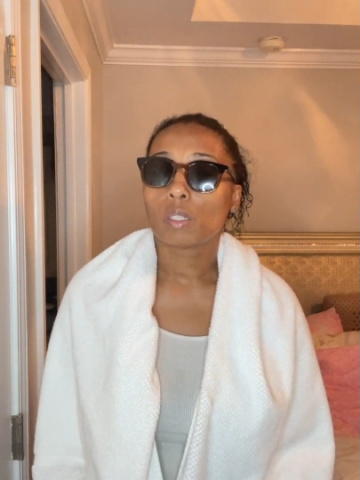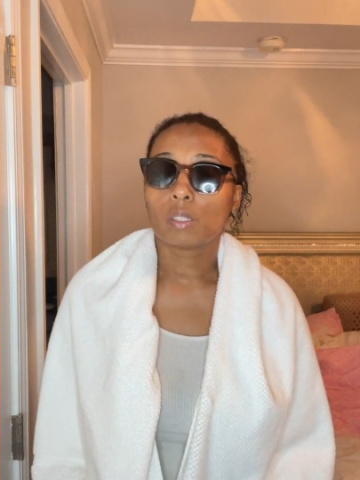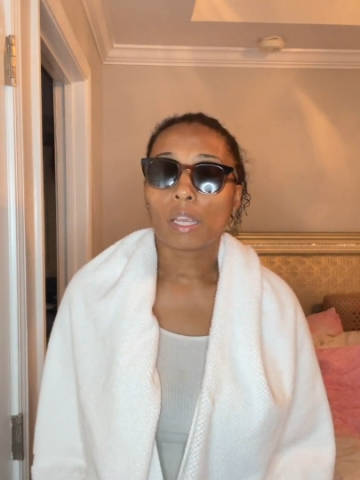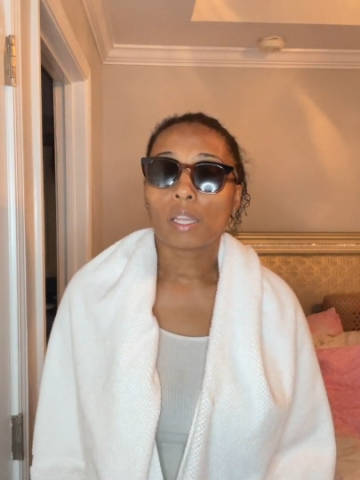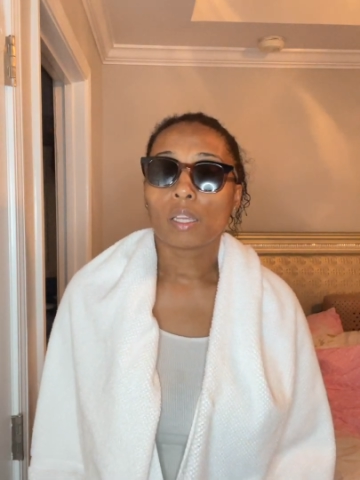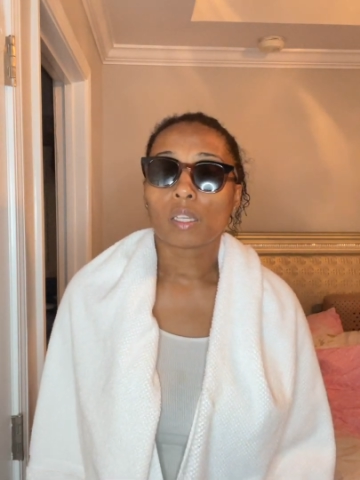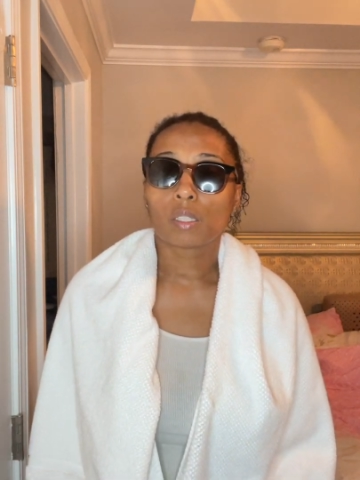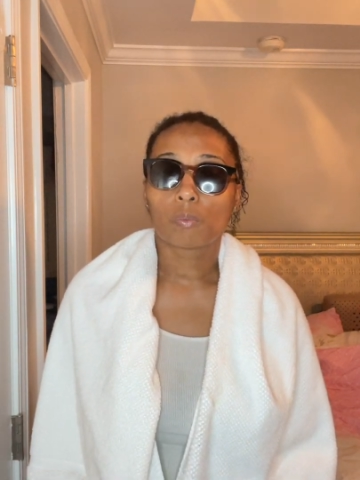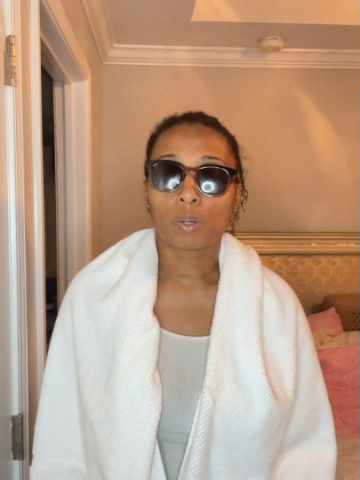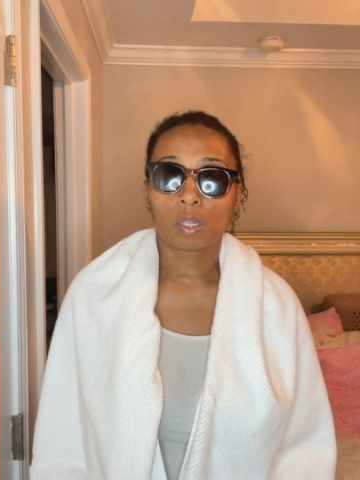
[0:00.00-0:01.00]
Dating is
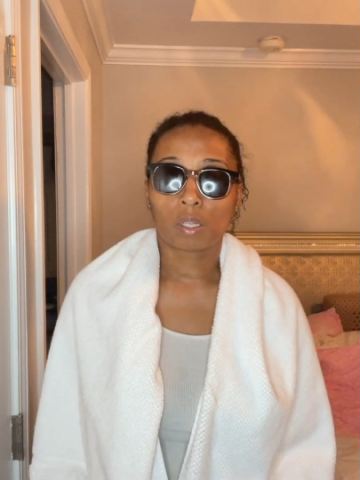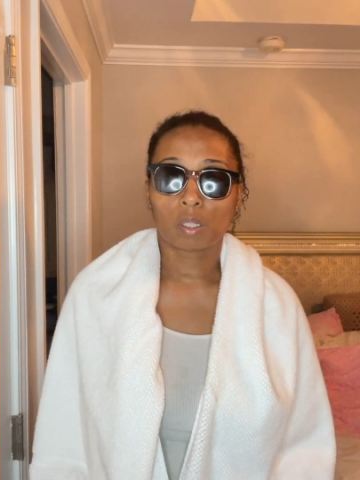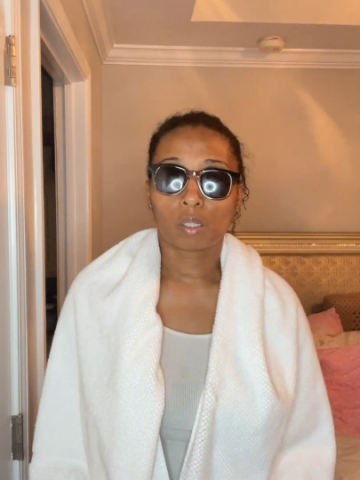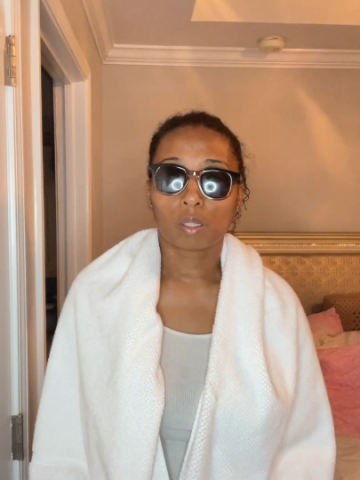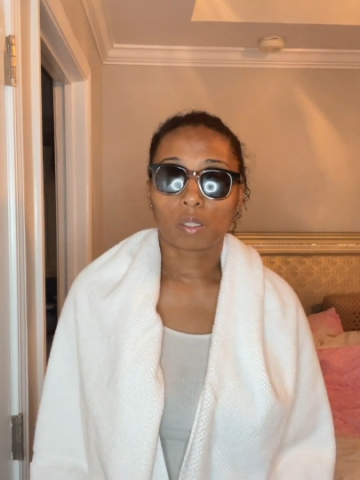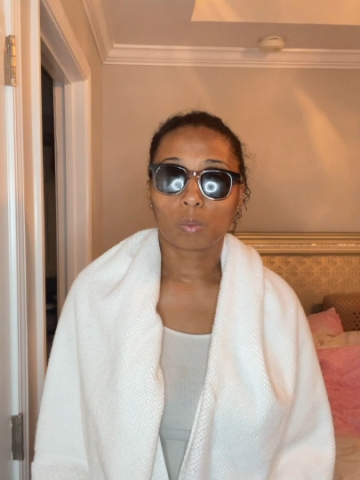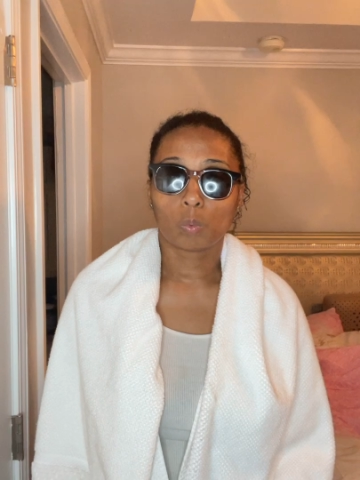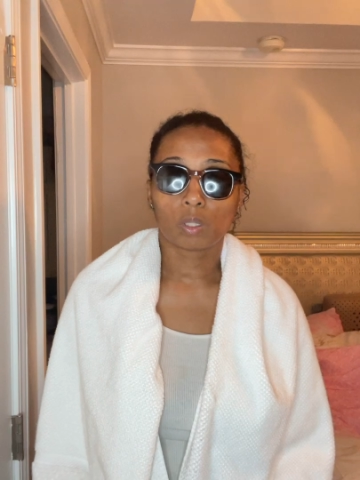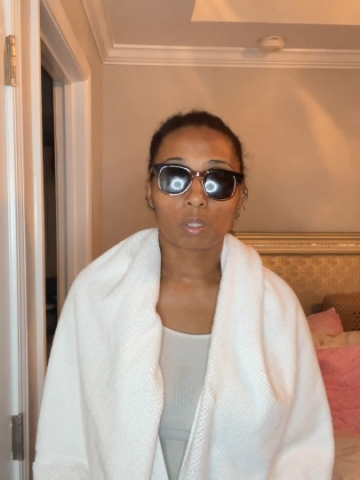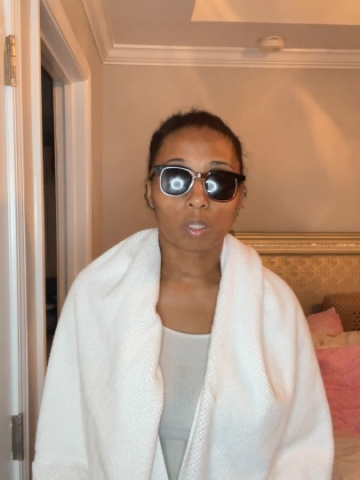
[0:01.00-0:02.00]
fun
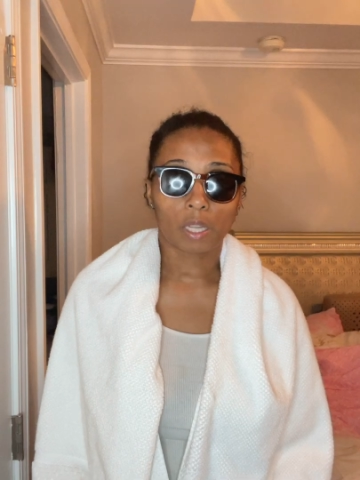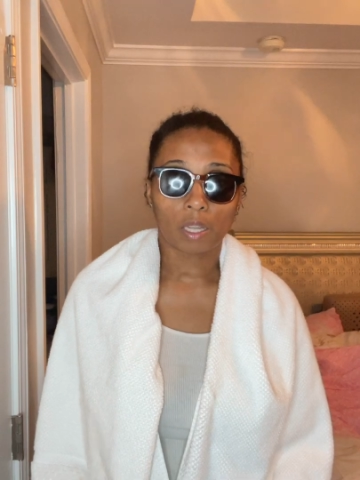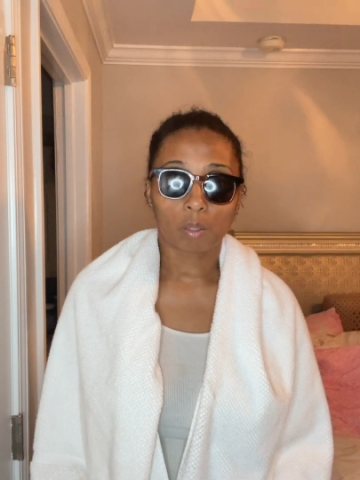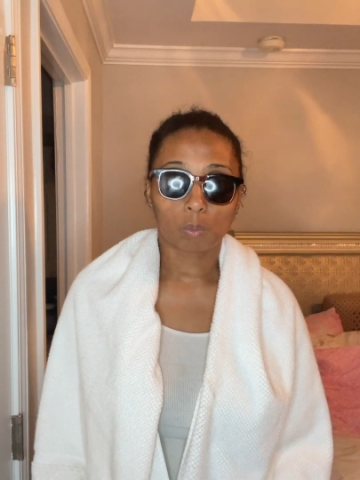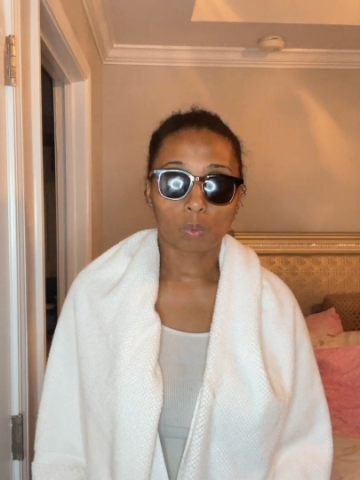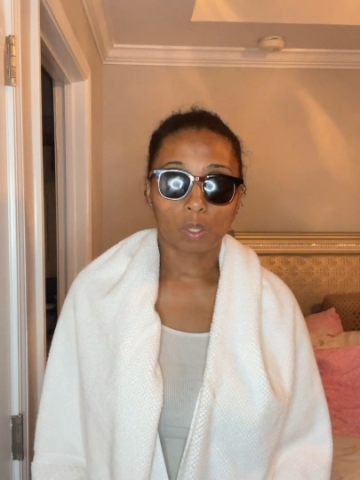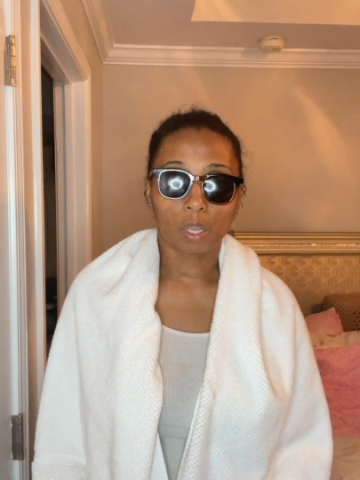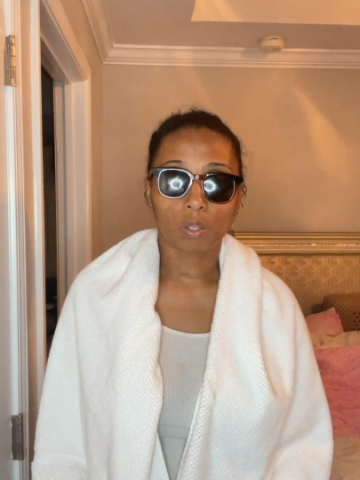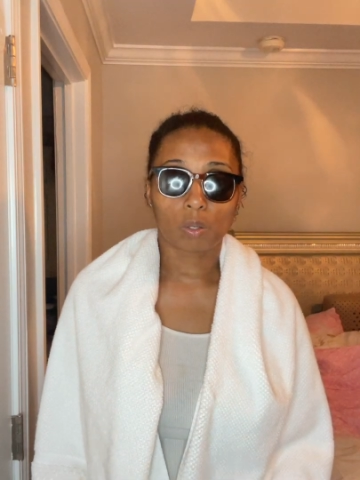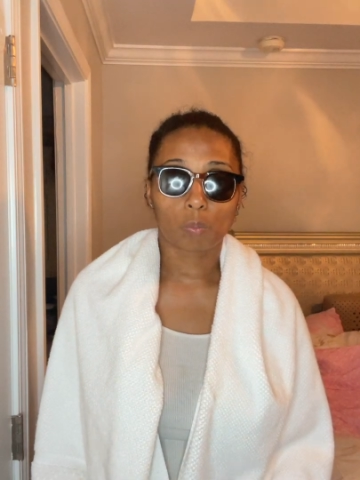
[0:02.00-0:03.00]
when you're dateable and
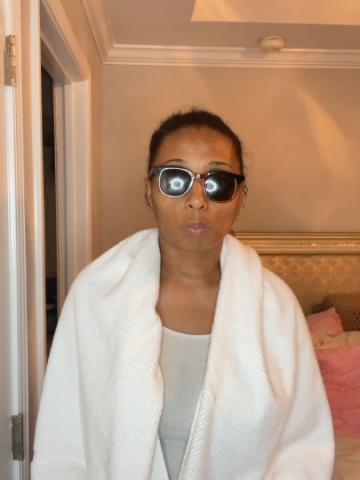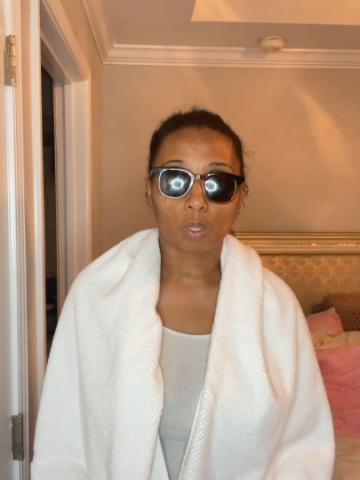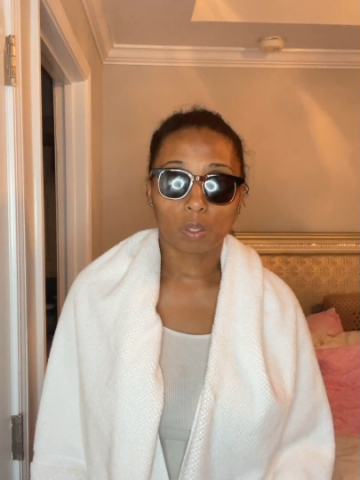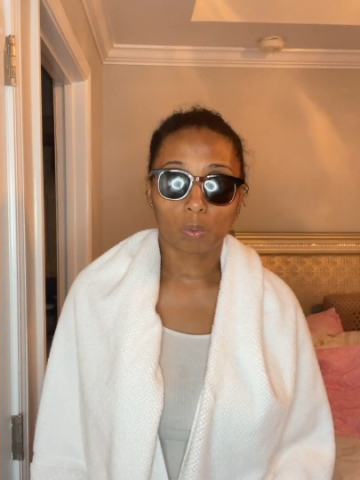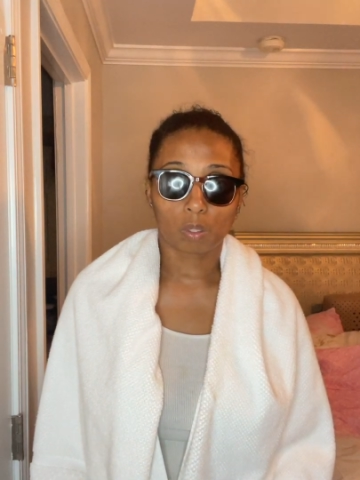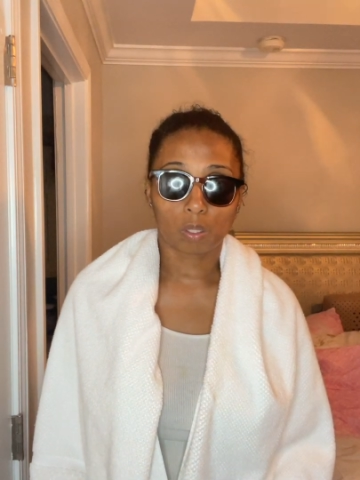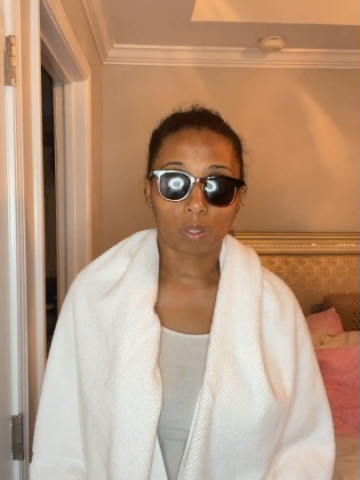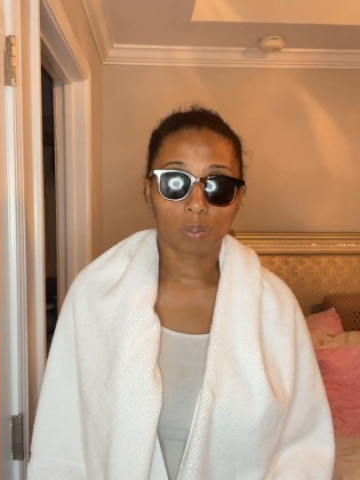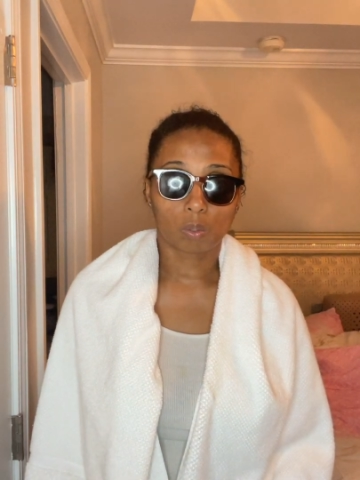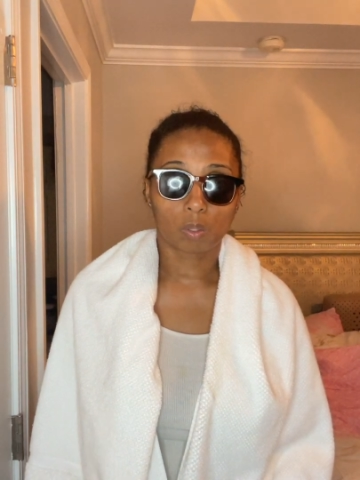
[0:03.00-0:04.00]
you're equally
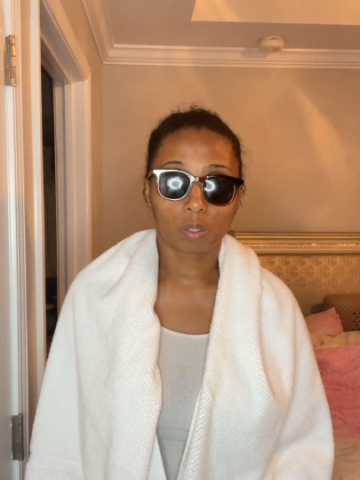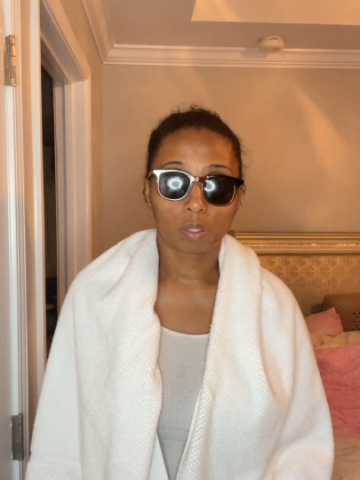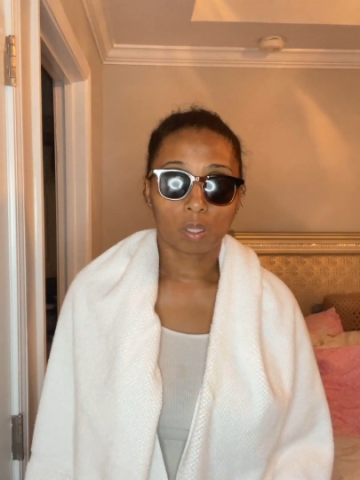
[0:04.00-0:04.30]
yoked.